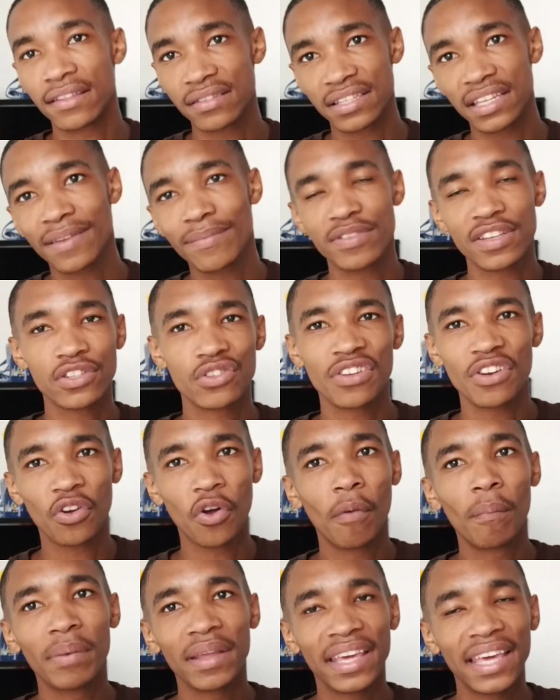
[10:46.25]
The surname is actually
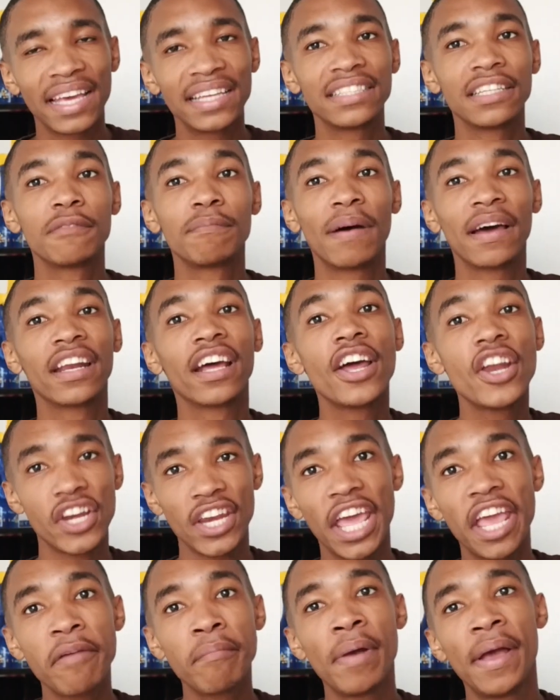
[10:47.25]
complicated, but her
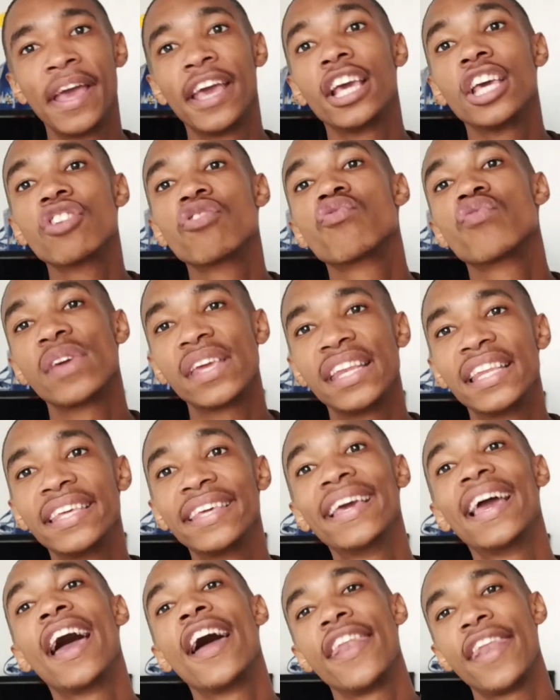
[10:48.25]
name is
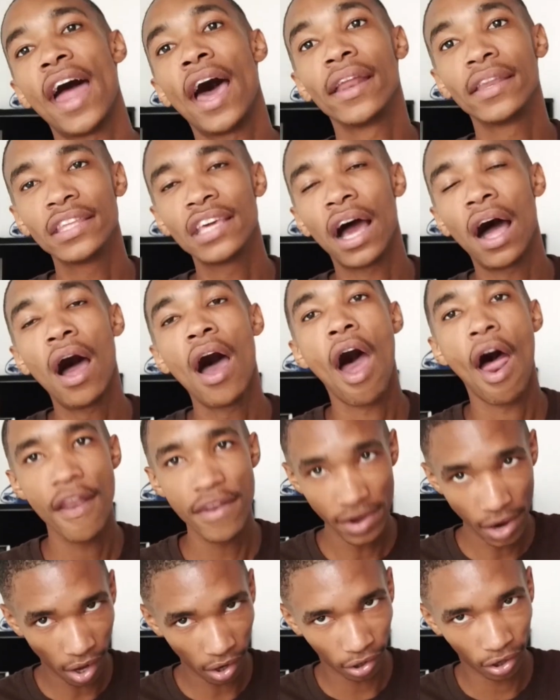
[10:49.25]
really Nadia
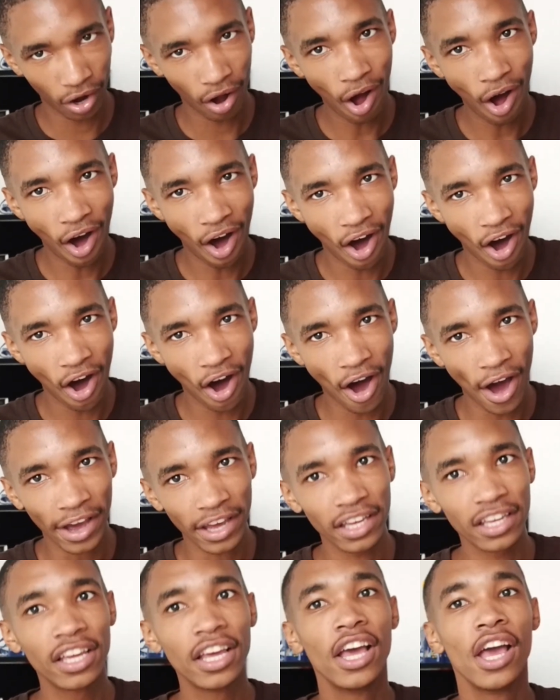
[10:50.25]
Nakai.
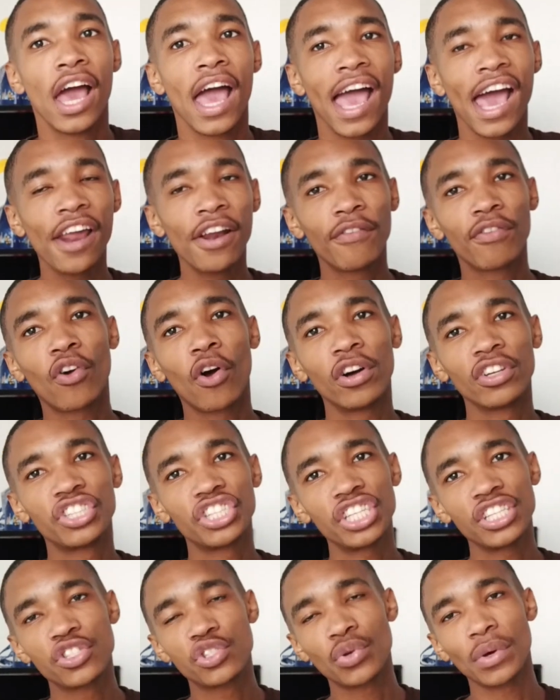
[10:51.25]
And of course,
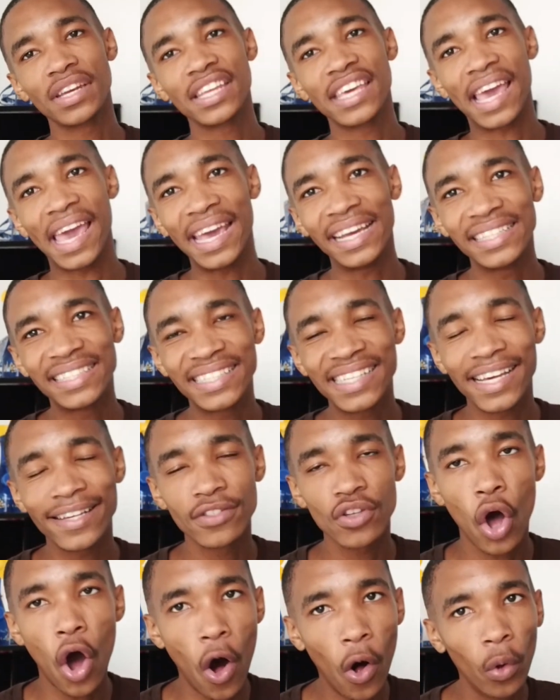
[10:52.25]
she is 28 years
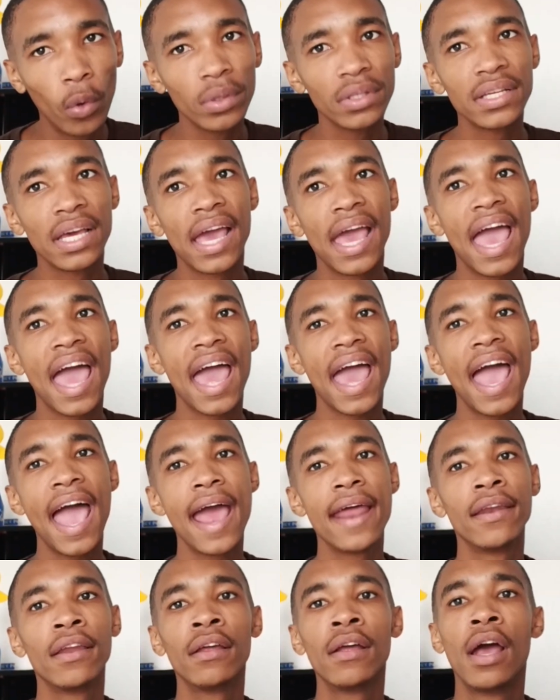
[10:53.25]
old
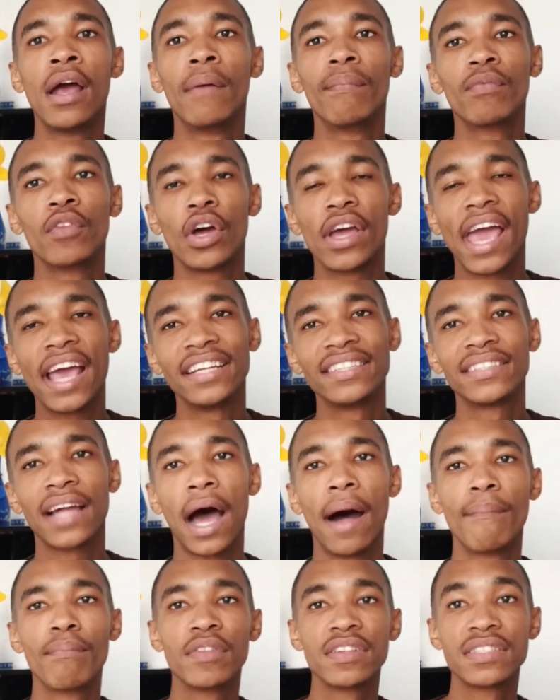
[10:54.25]
and has
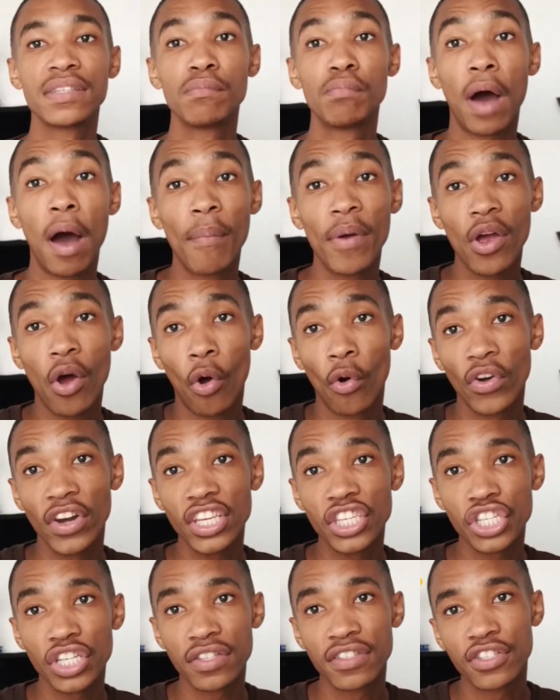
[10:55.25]
Zimbabwe
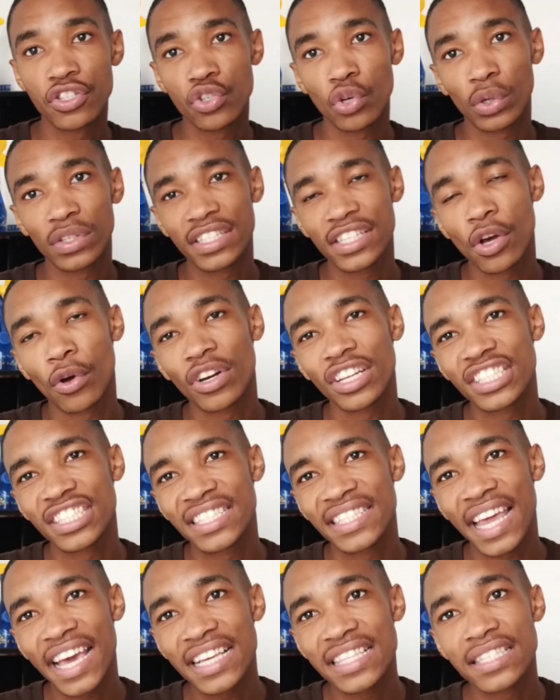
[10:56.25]
origins. So she
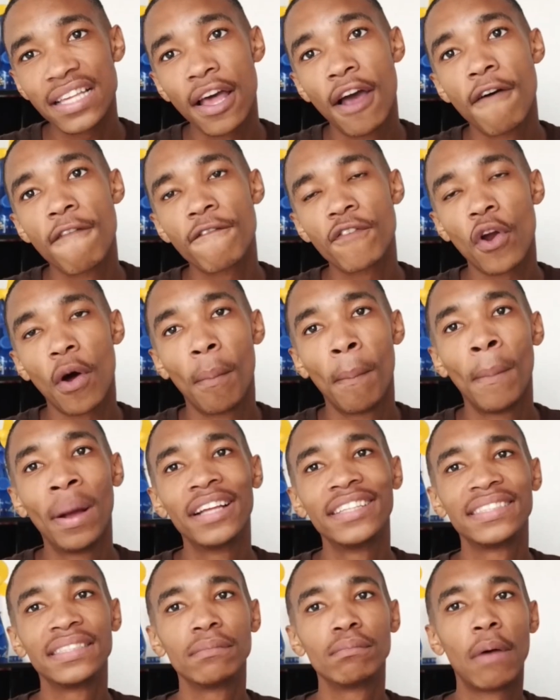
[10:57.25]
originates from
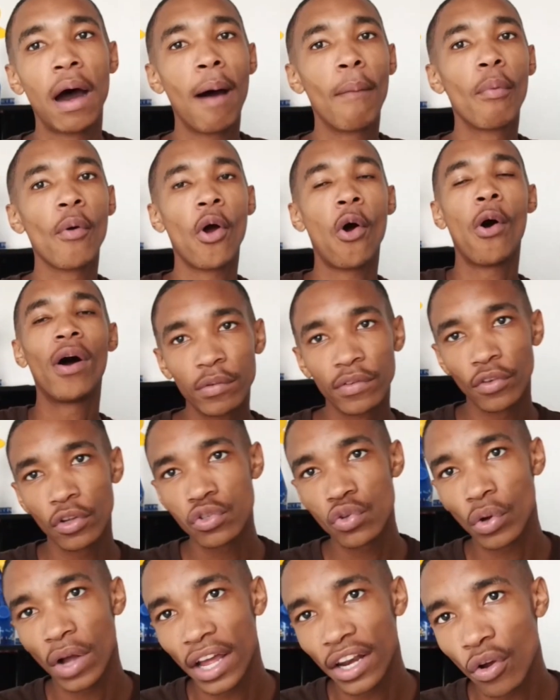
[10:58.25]
Zimbabwe. We've
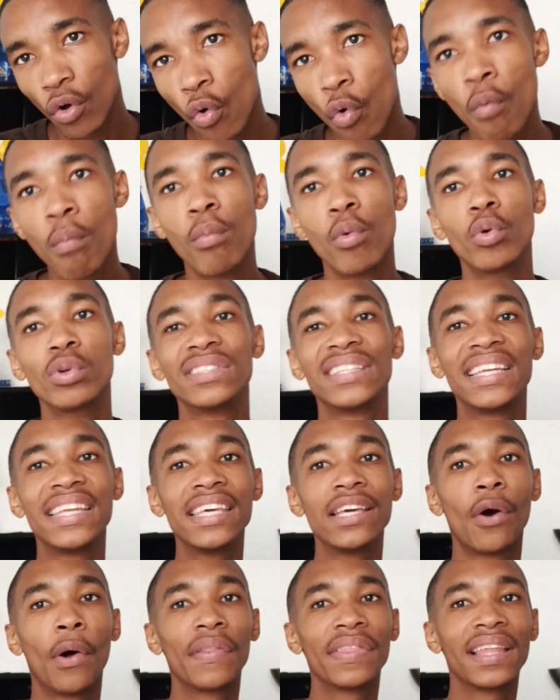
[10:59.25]
also got
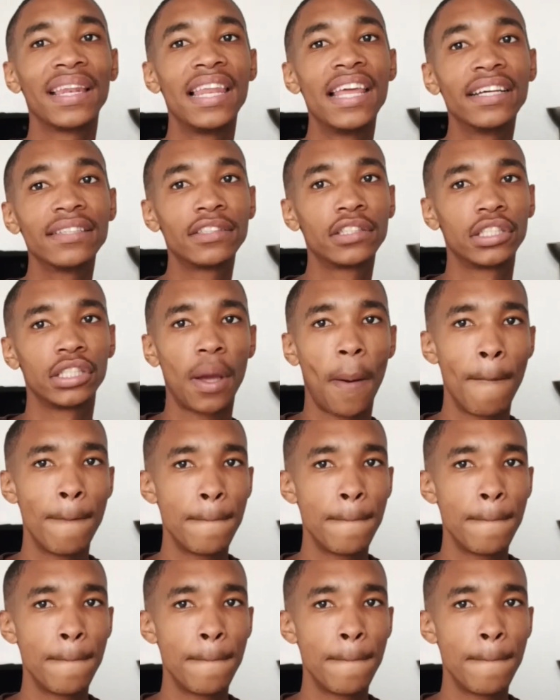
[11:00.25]
Umuzli on the list.